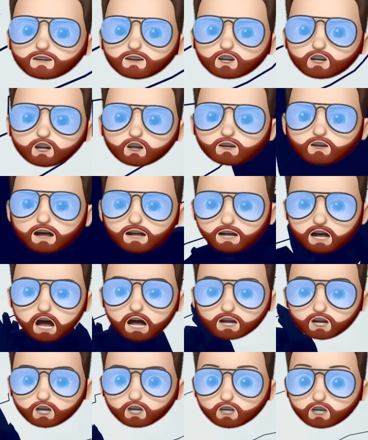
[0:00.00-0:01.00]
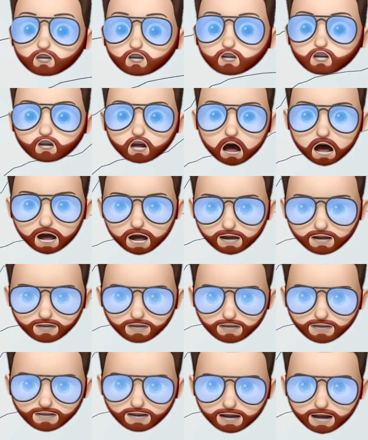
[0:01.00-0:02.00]
the unit a
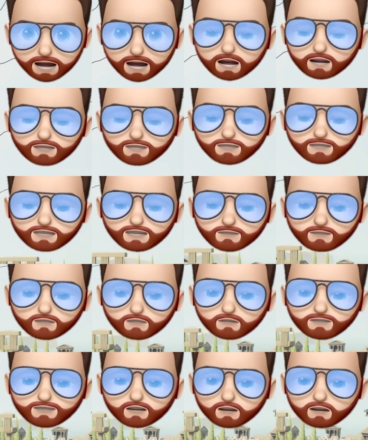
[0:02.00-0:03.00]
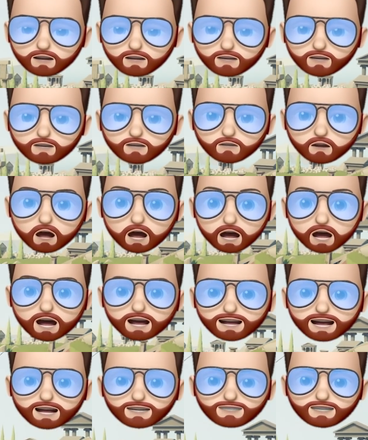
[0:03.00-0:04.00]
giant. So let's see what Lord Sauron can do
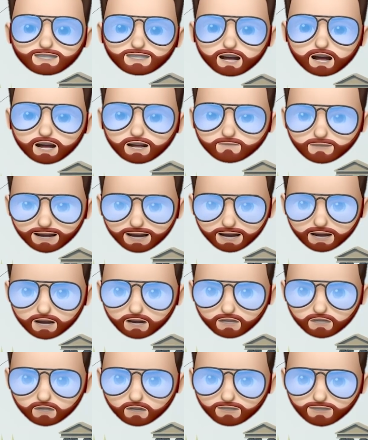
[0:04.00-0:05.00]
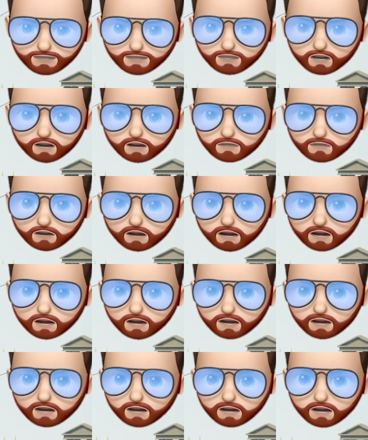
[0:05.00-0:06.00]
against his army. Lord
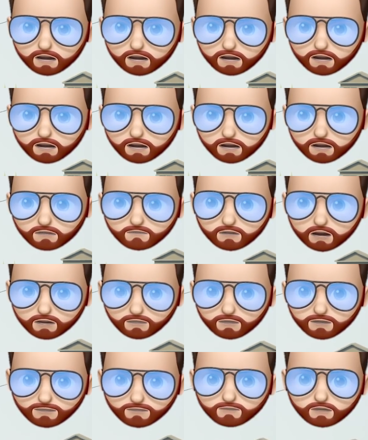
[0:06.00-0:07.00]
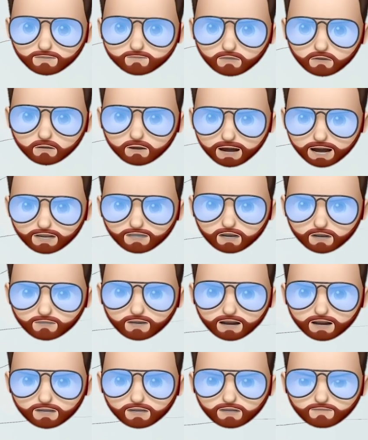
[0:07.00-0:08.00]
Sauron with his Reaper wings. Are
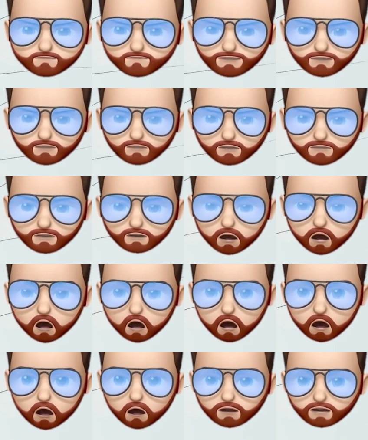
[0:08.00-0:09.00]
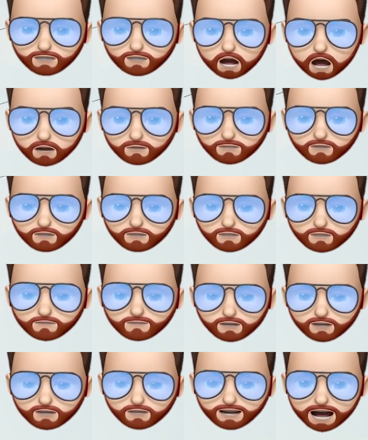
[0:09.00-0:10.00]
they going to do anything? Oh, he's got
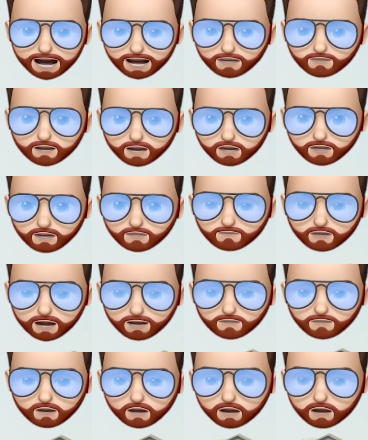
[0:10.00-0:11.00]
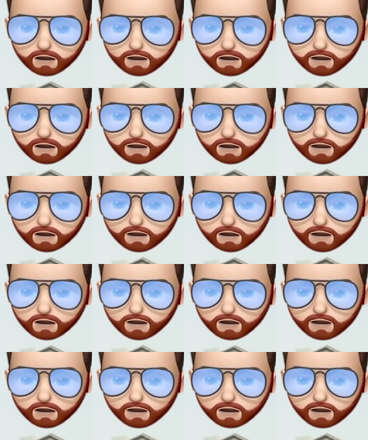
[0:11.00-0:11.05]
the negative healing beam.